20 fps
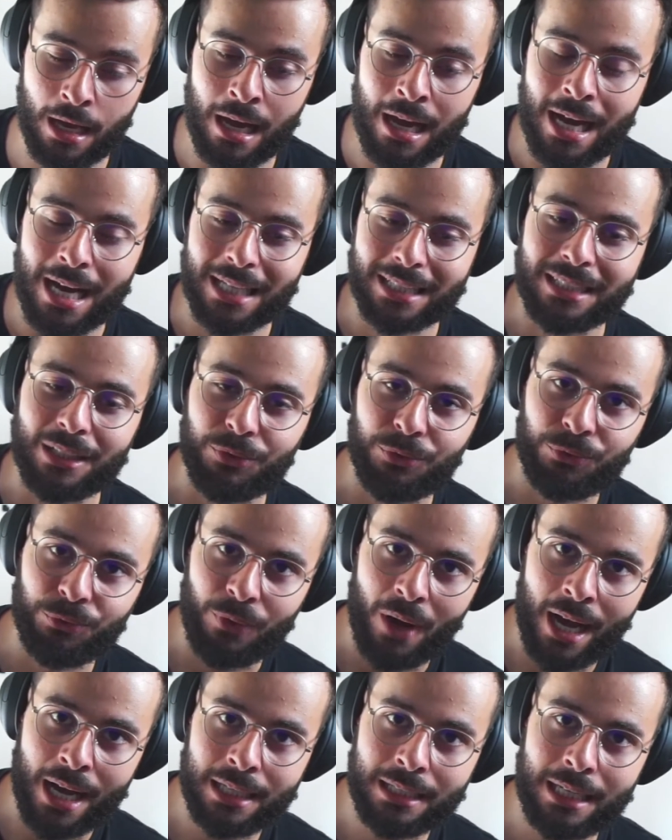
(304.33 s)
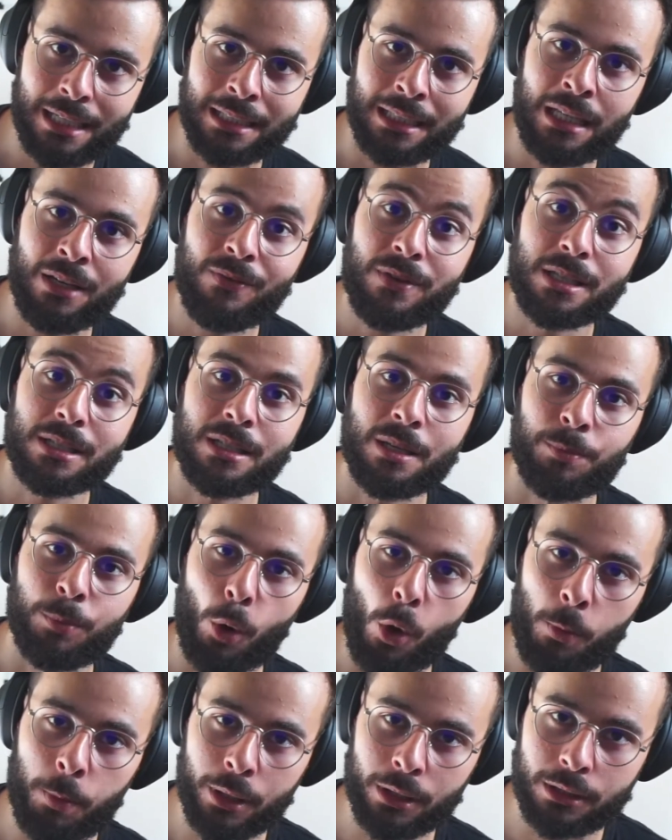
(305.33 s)
define and give us the
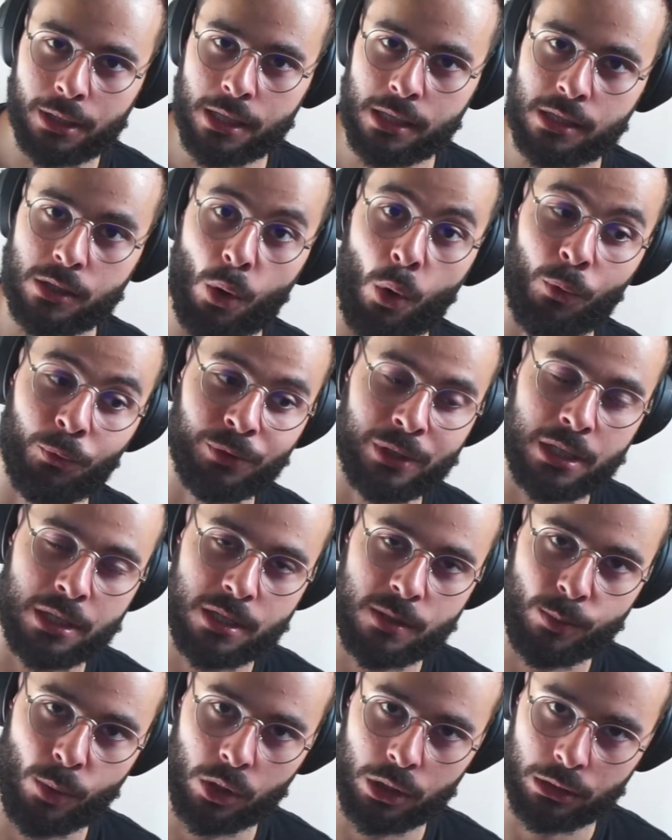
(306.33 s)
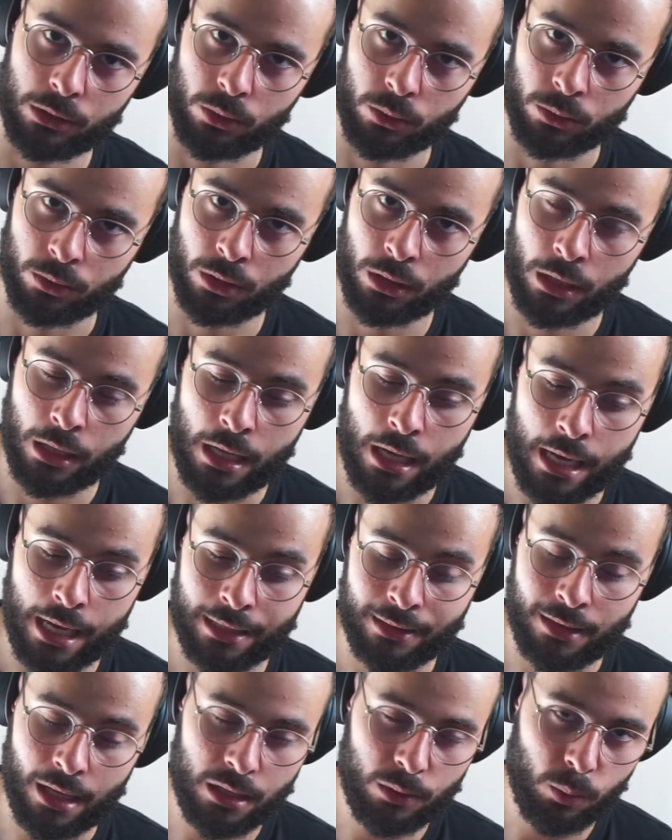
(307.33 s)
properties of this molecule.
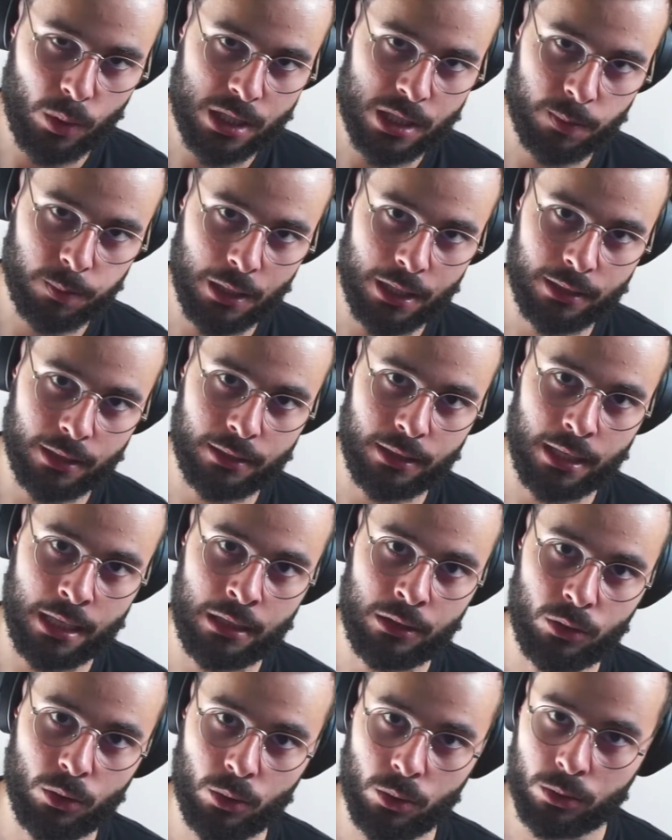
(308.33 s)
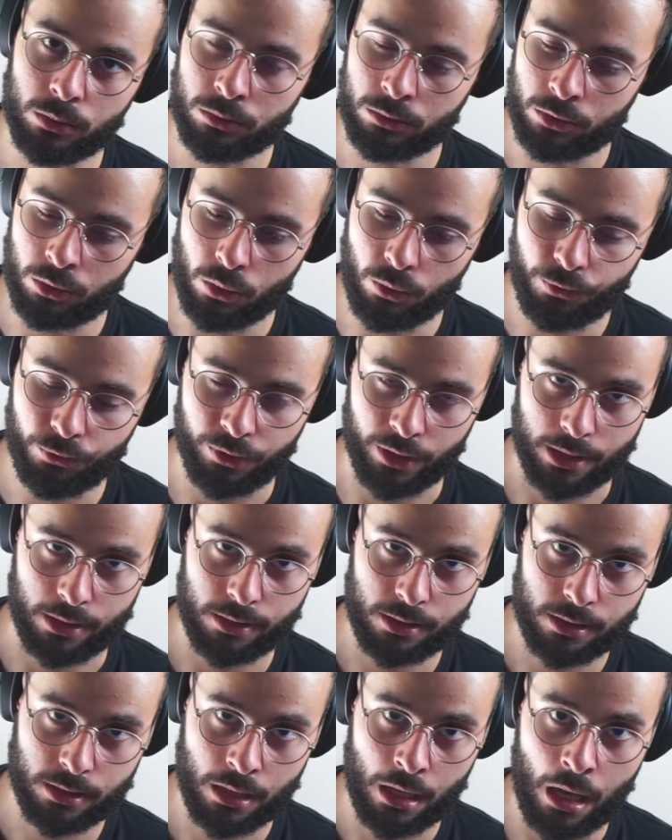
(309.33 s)
Then we split it into two
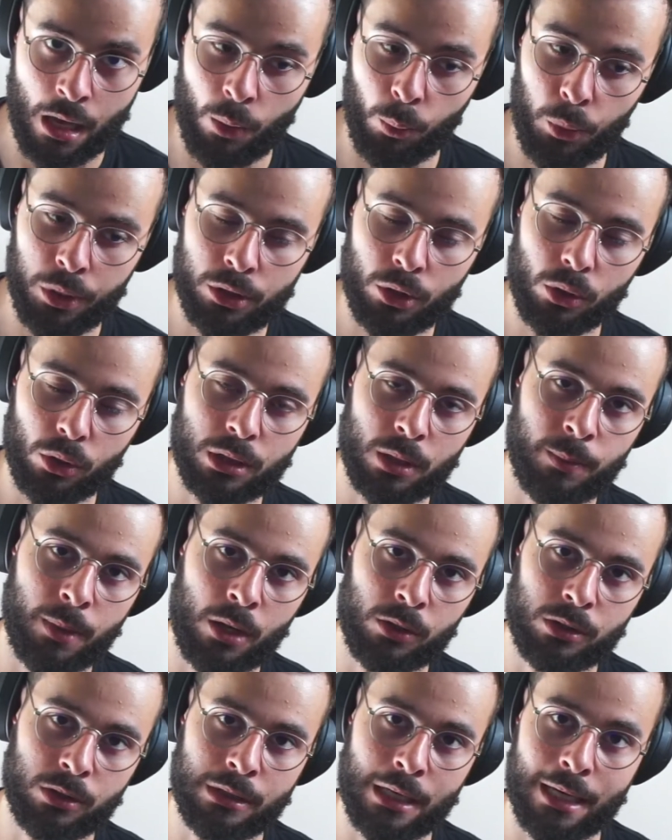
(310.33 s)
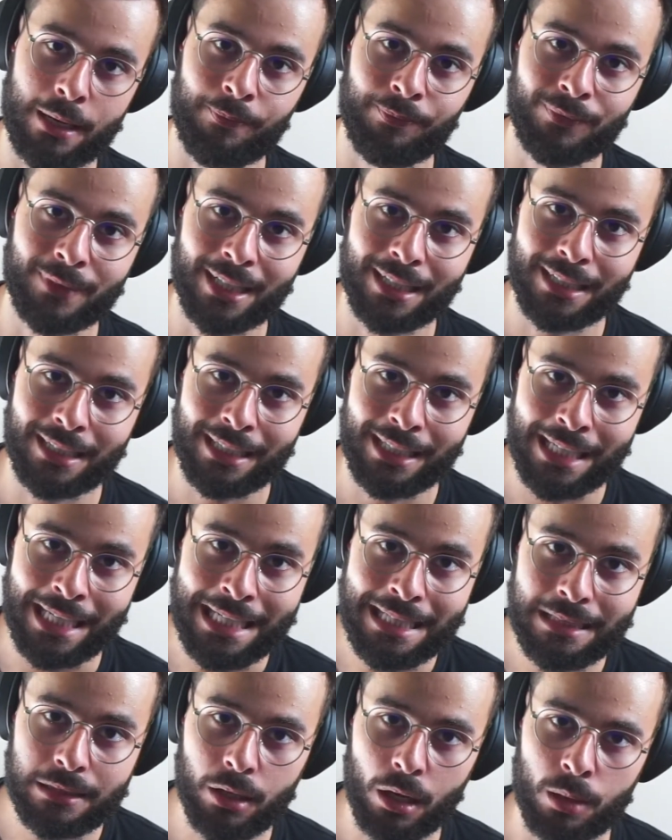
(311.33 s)
facts. We talked about the
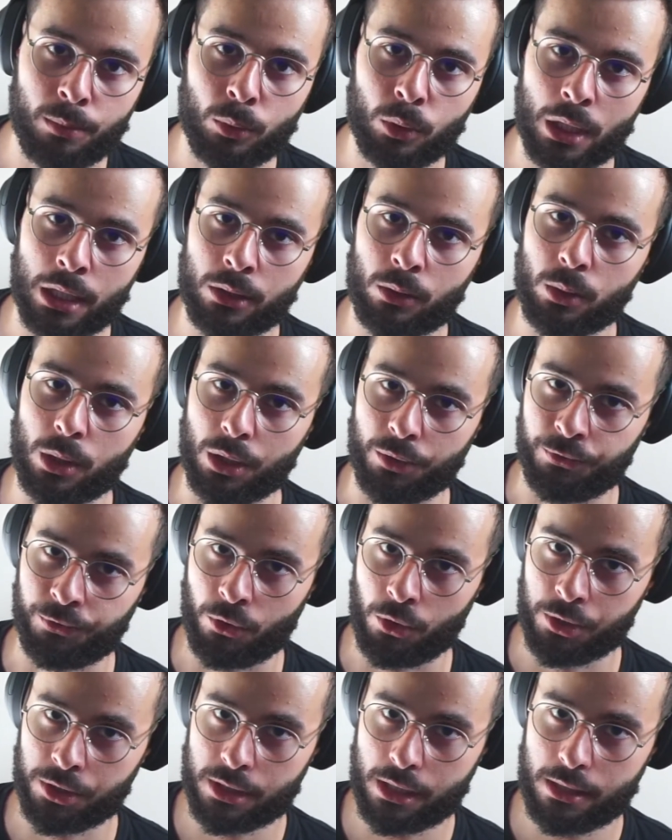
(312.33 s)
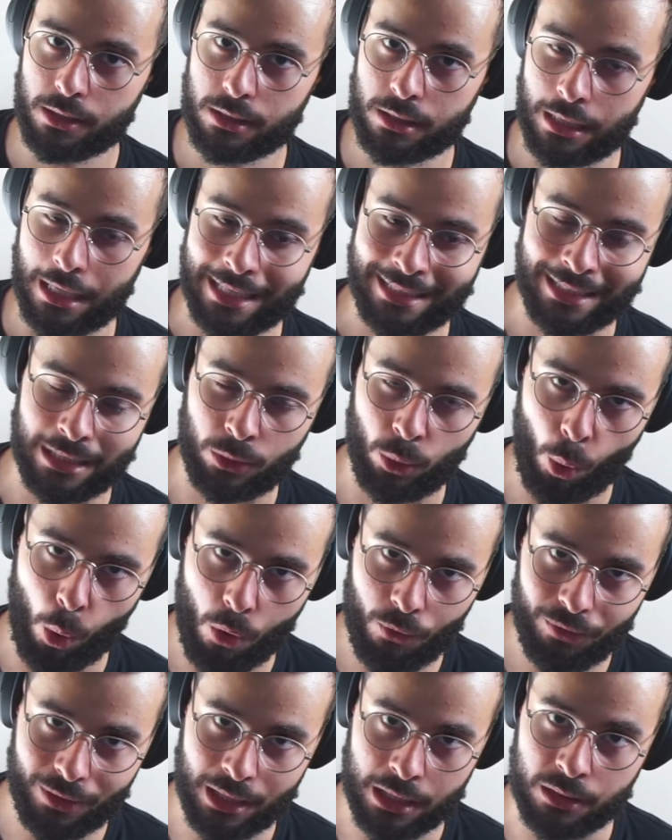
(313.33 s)
intramolecular forces, the
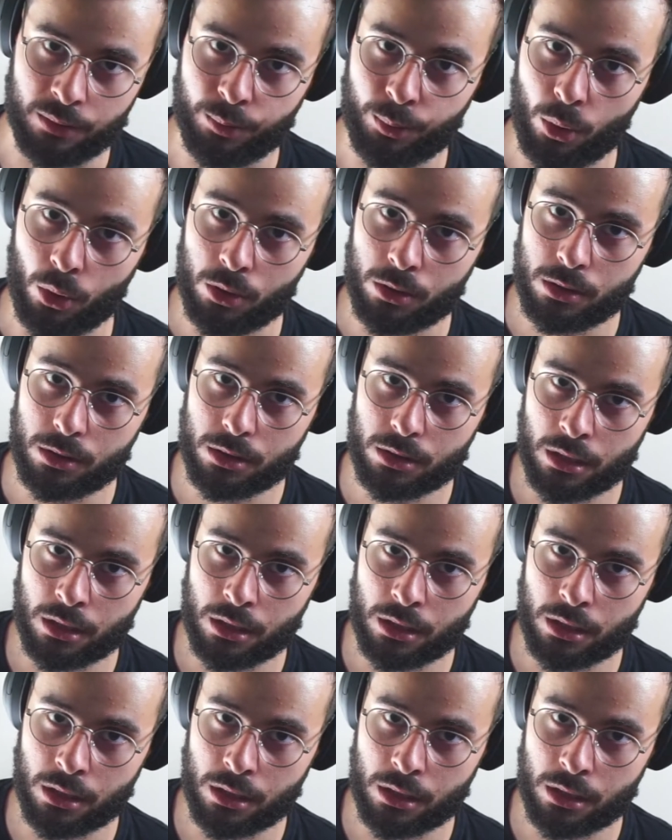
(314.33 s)
covalent bonds